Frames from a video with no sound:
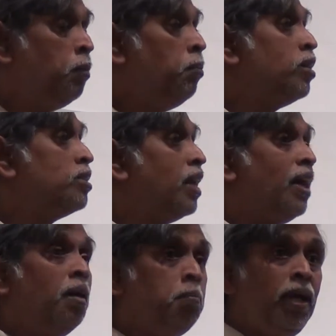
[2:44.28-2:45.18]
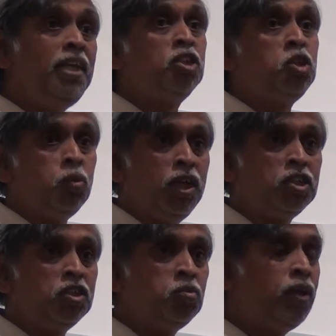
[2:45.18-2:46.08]
Because there are many
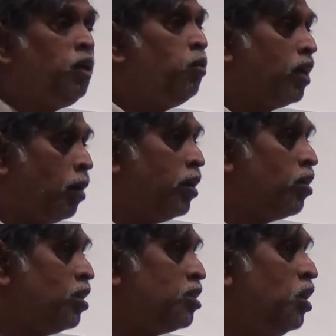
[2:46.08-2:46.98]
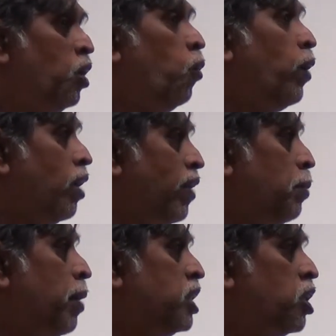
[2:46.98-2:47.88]
situations where you will come across where a
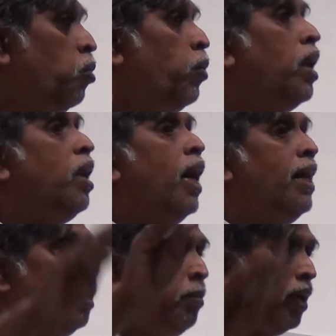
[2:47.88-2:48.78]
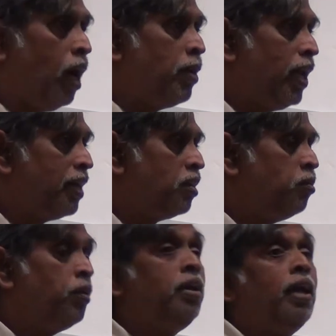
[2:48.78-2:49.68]
vibration will neither be Raman
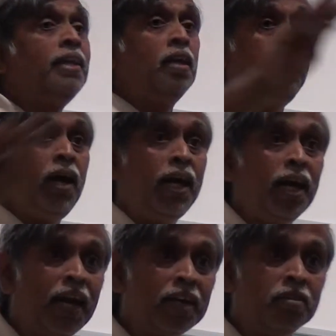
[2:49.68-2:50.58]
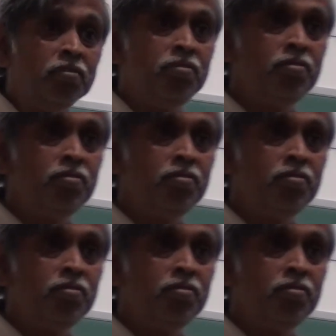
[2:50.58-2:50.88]
active, will neither be IR active.